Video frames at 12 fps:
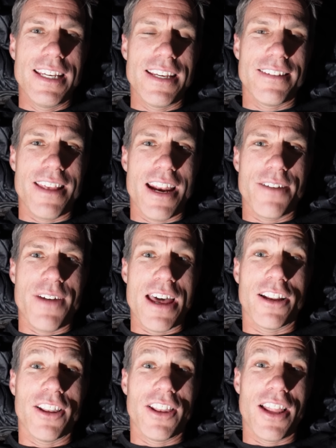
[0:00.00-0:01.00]
is that I've
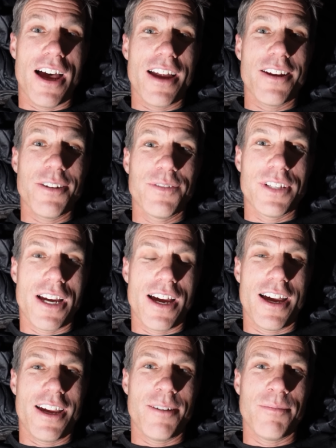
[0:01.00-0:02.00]
had a lot of
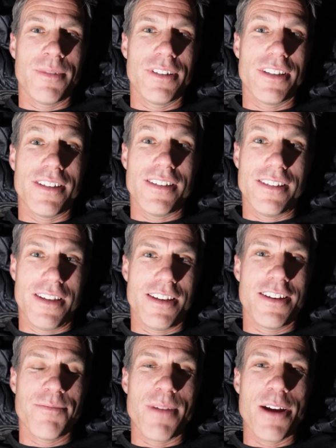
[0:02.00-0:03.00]
time to
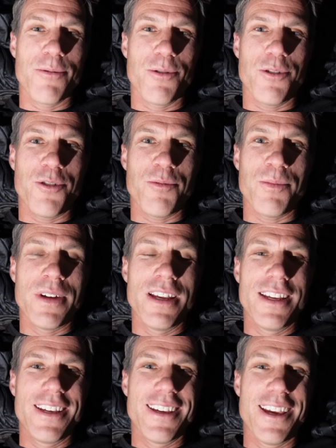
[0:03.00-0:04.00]
sit in my room
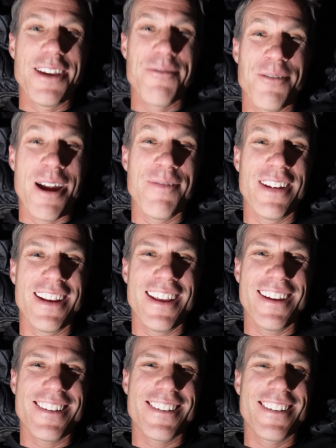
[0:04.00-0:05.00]
and
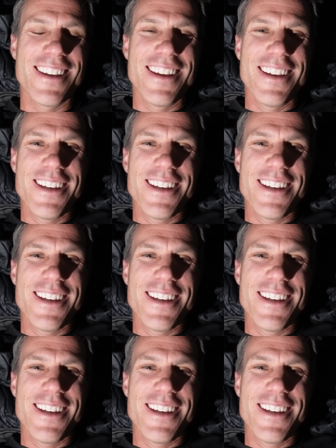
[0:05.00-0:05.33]
reminisce